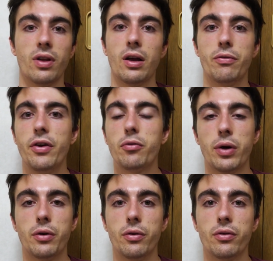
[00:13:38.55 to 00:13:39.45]
like Face
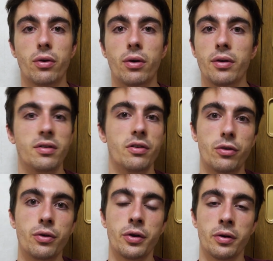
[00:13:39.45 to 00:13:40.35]
Records or
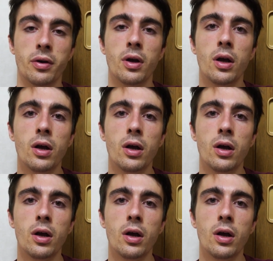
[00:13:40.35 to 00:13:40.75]
Discunion.